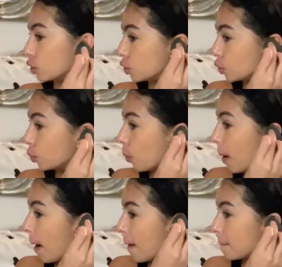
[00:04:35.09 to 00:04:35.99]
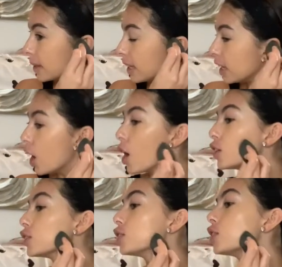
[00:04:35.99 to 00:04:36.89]
to be
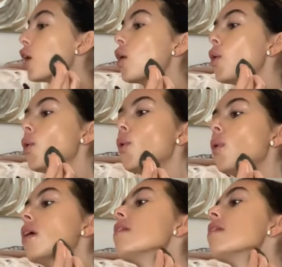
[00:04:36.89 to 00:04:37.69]
so